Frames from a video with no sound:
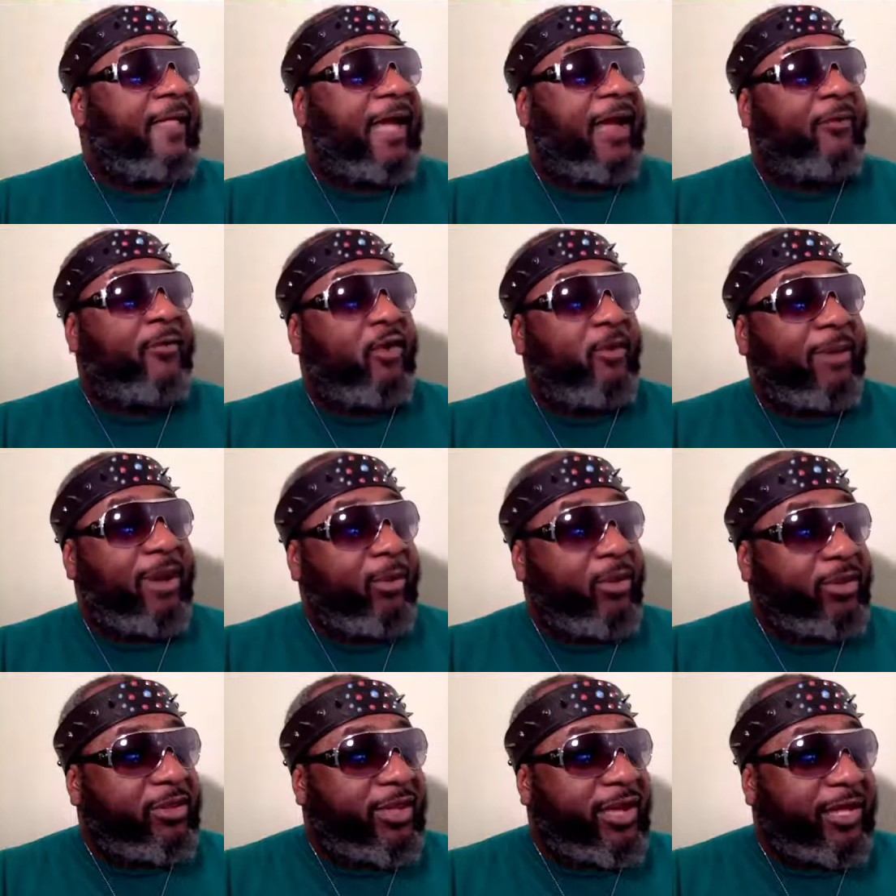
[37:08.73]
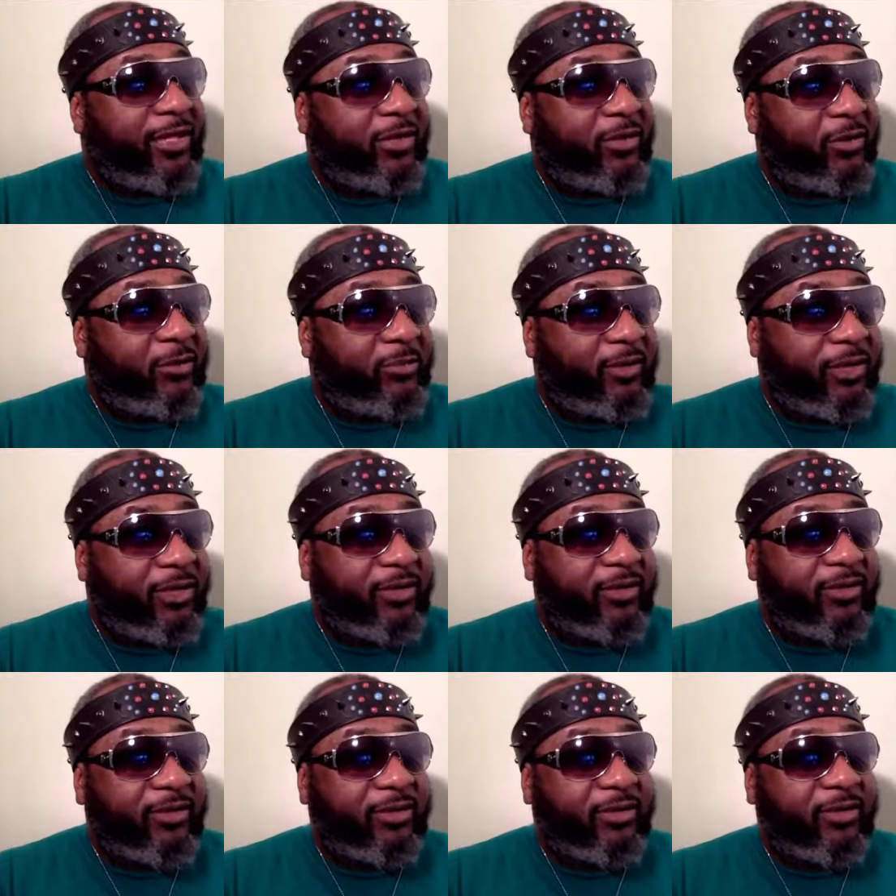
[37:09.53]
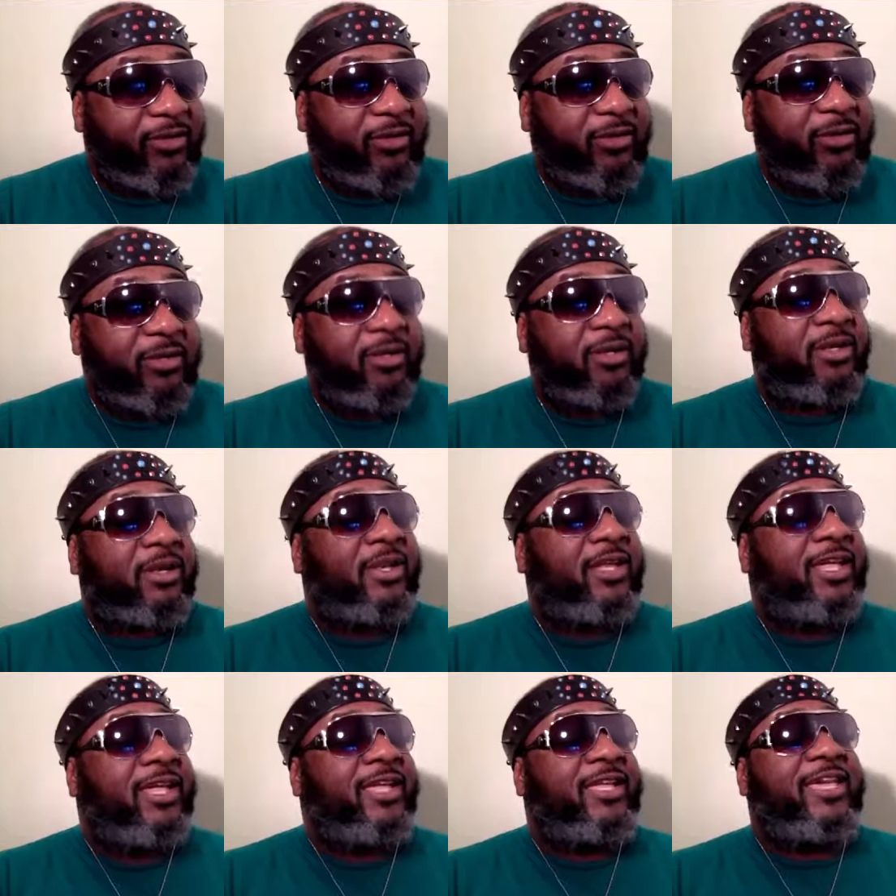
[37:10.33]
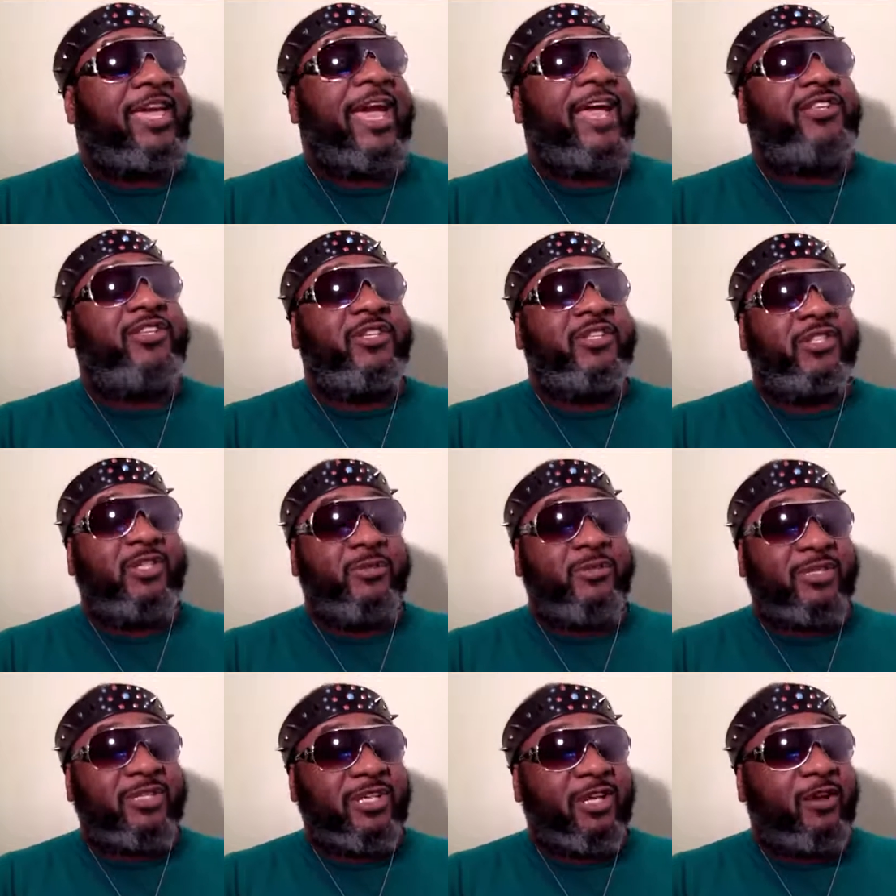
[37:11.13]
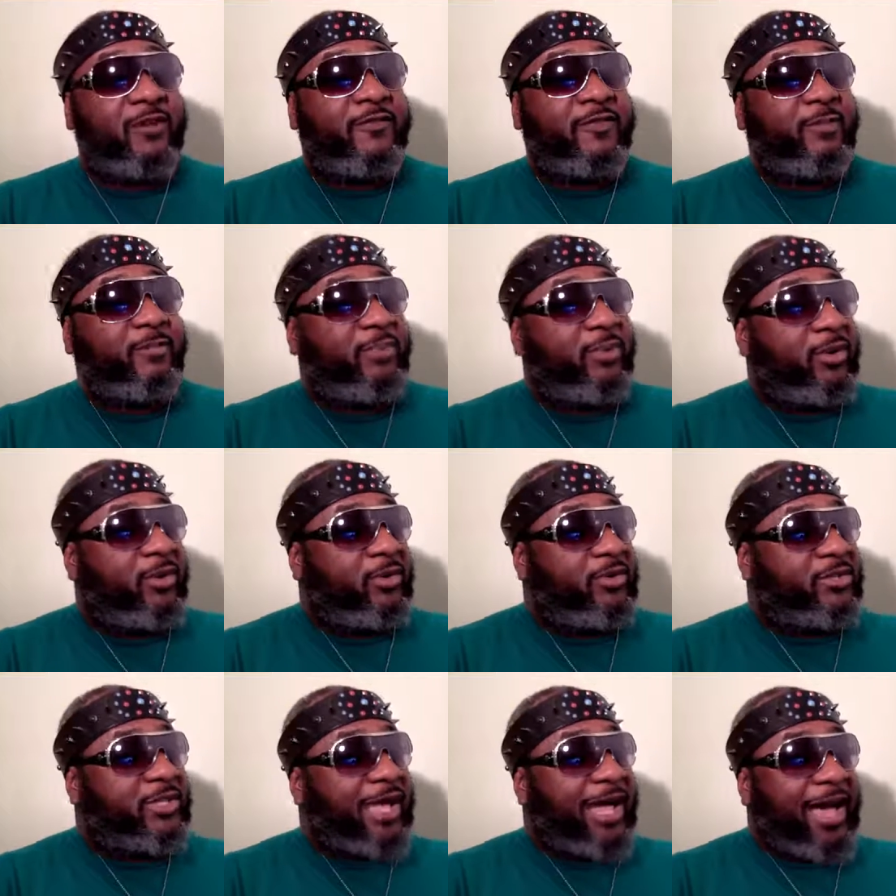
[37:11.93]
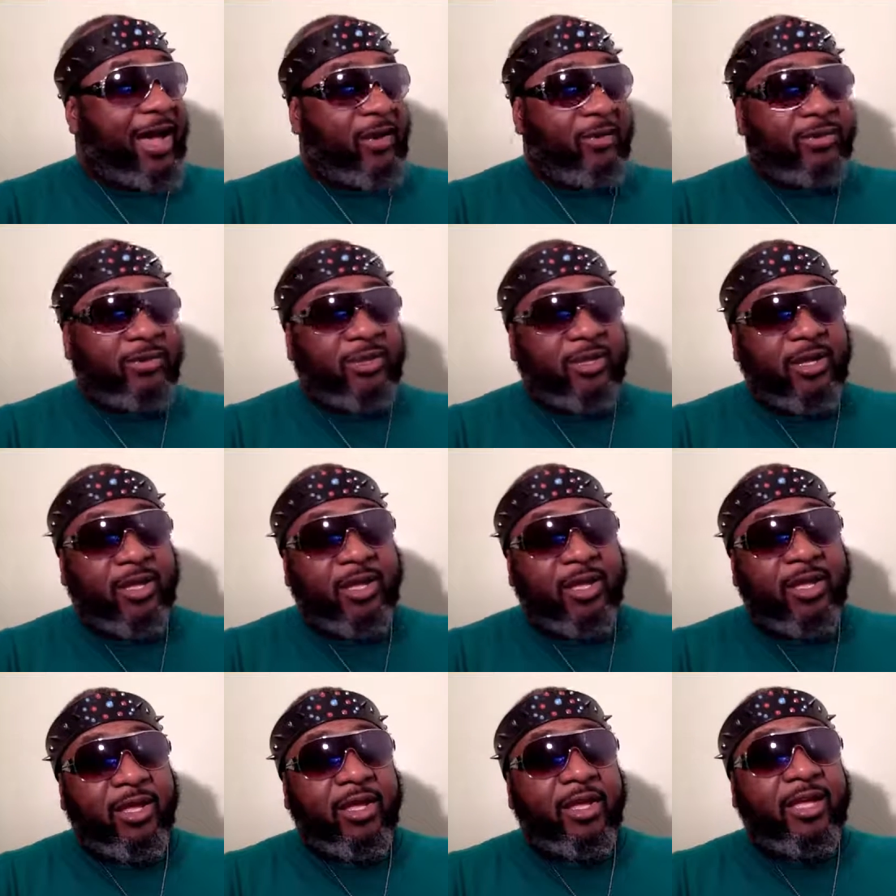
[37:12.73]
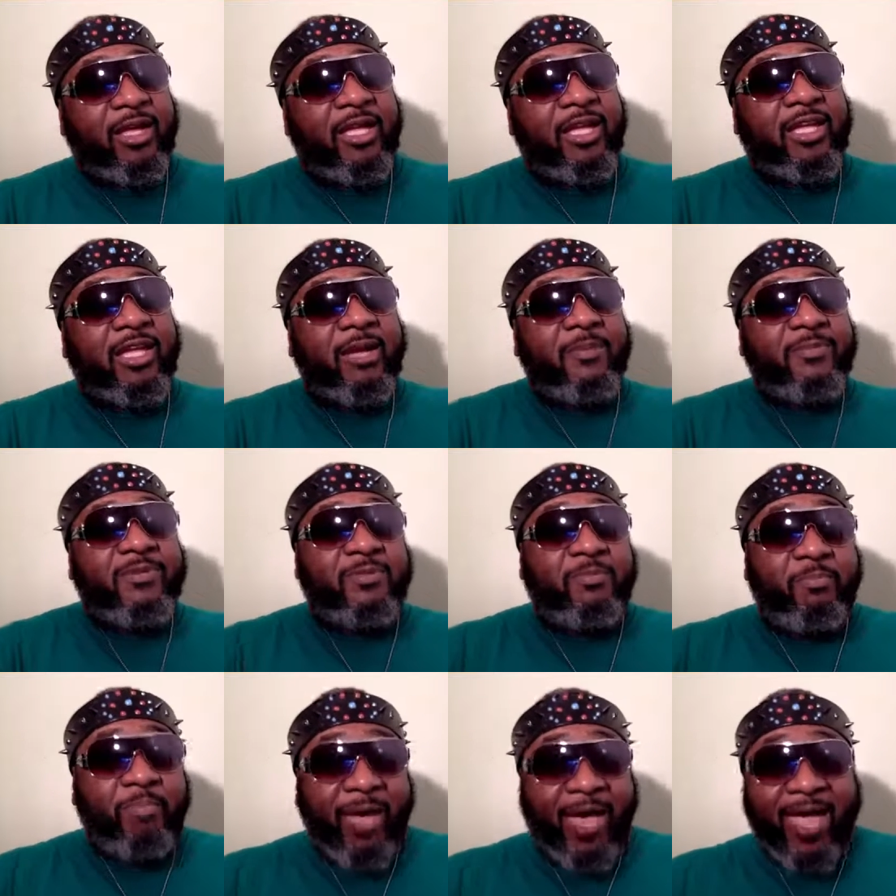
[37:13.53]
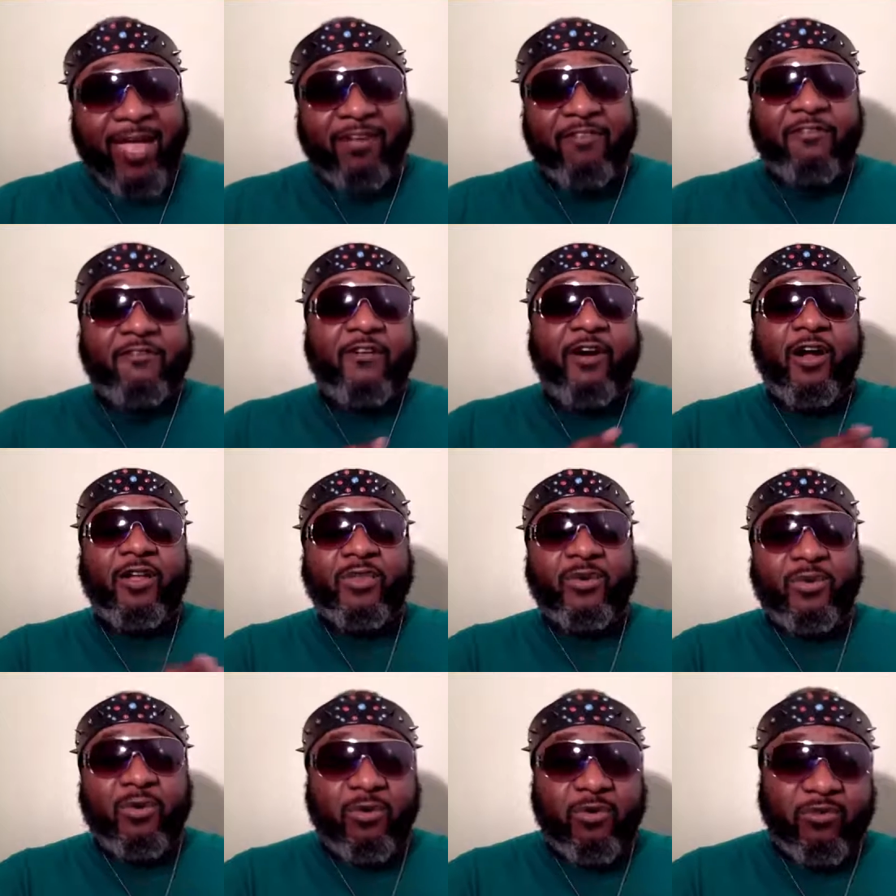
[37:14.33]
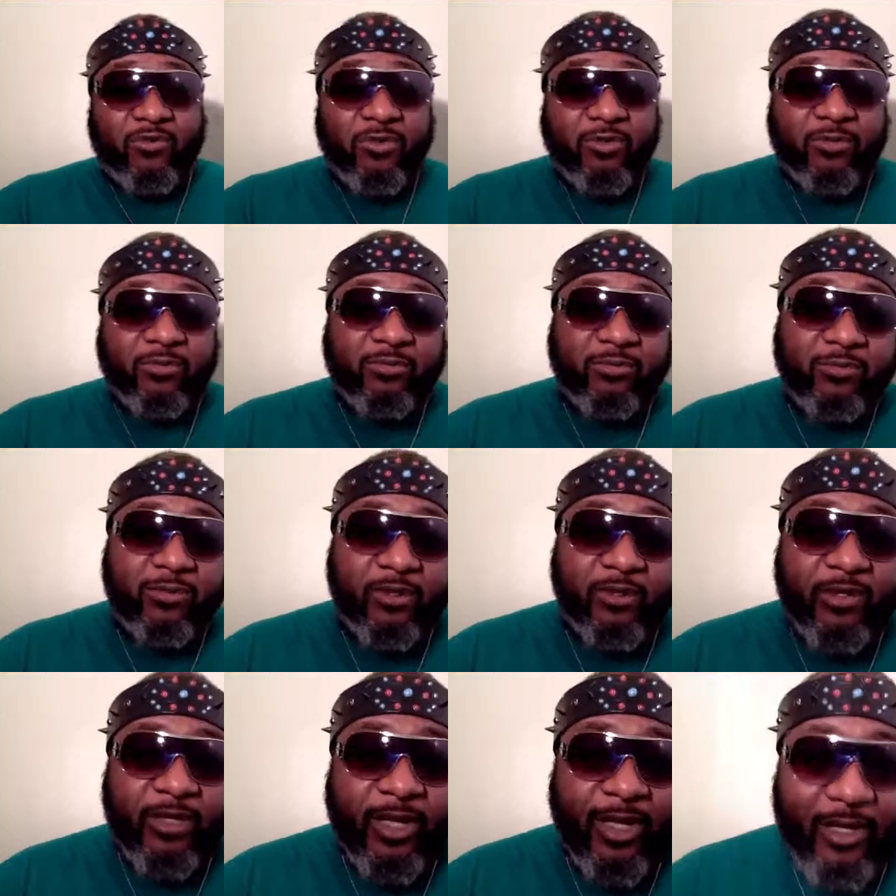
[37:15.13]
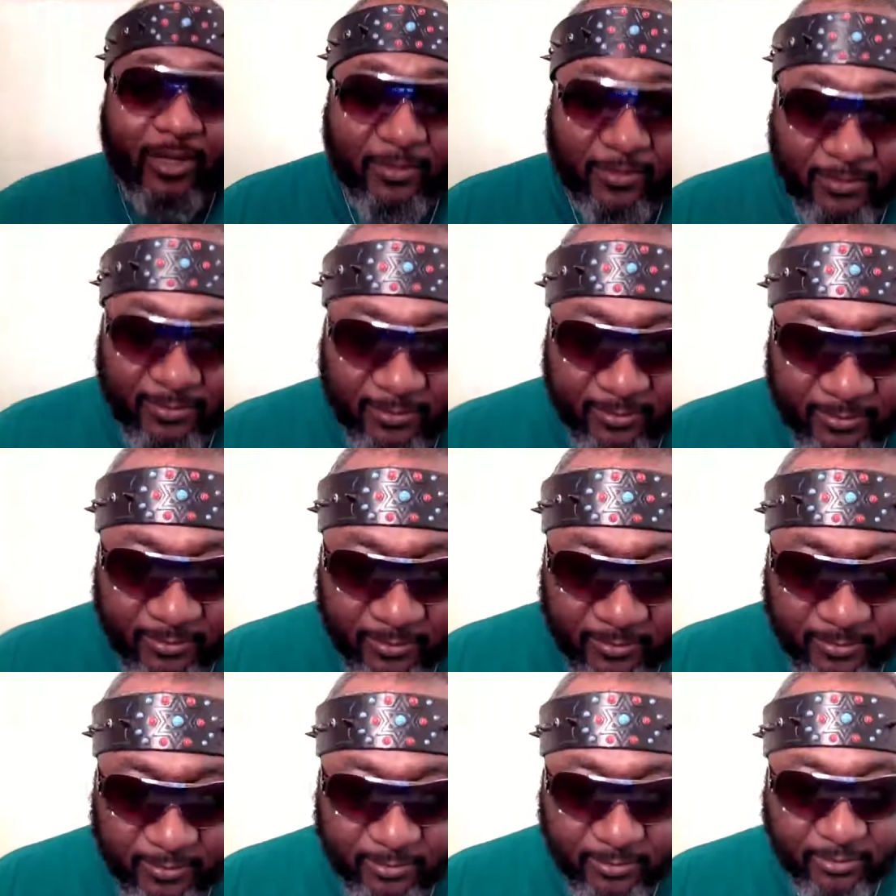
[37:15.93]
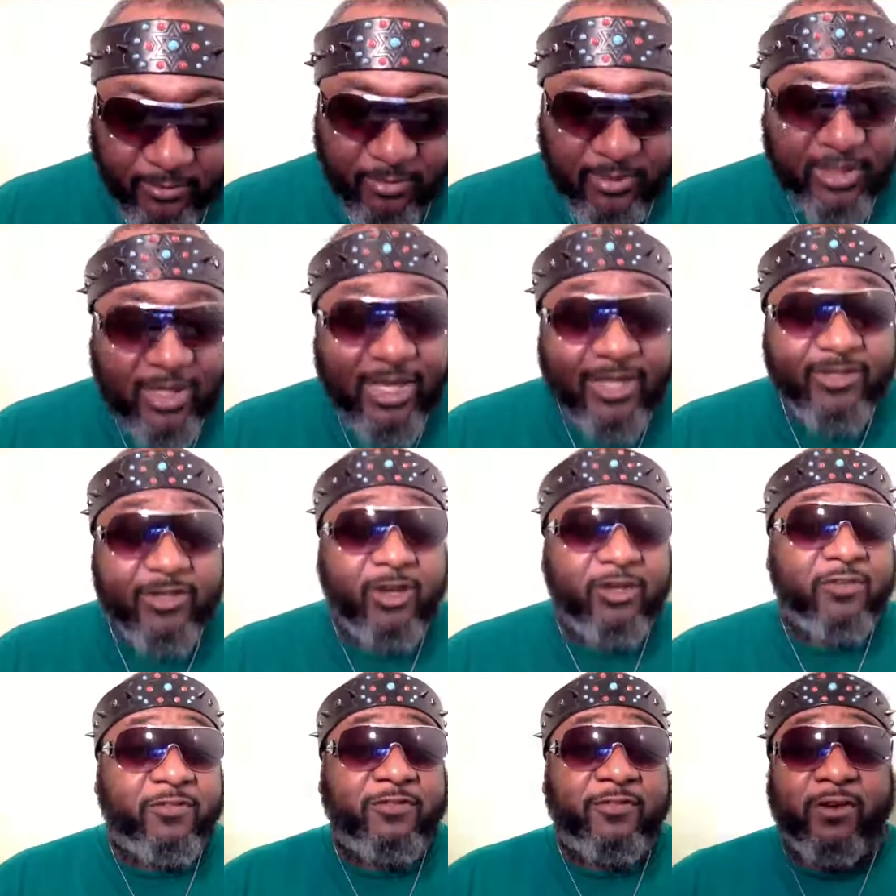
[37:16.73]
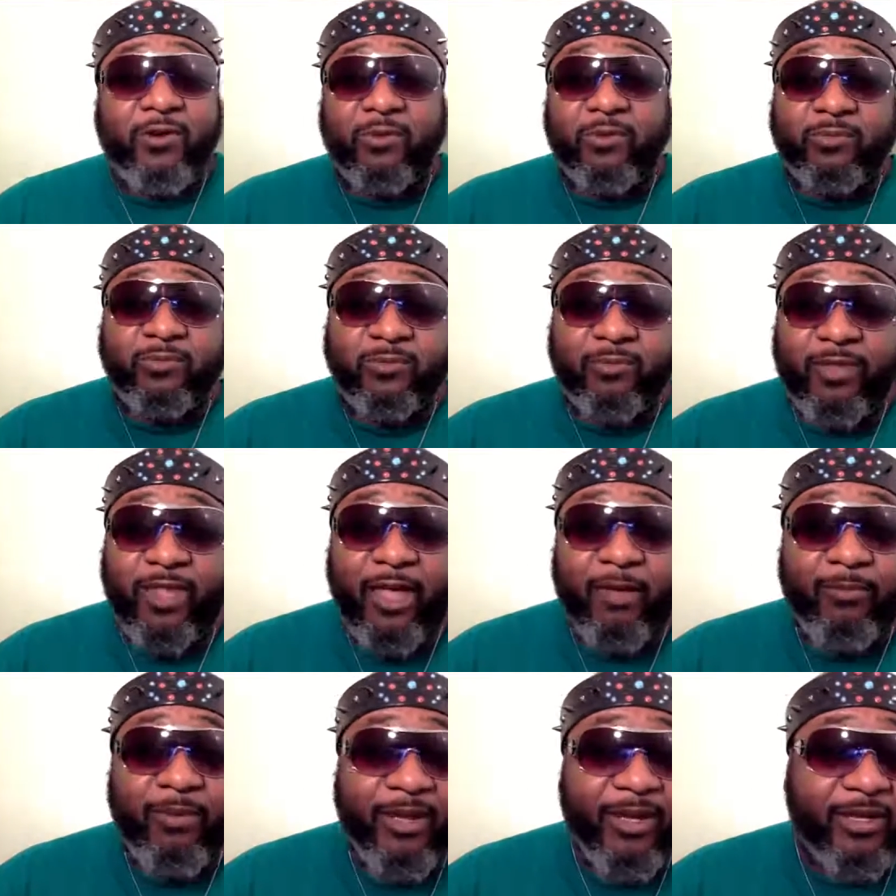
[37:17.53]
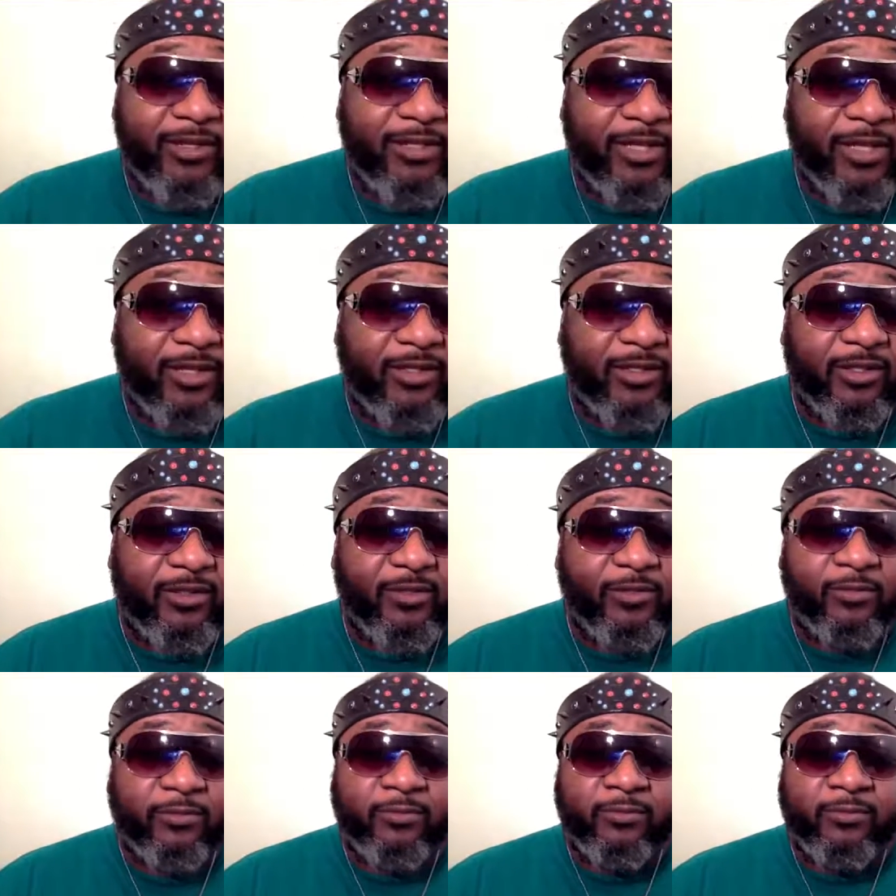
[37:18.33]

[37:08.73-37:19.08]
I roll my window down a little bit. He catches himself. He pulls out. He comes back farther over. Okay, he's on the phone, not paying attention.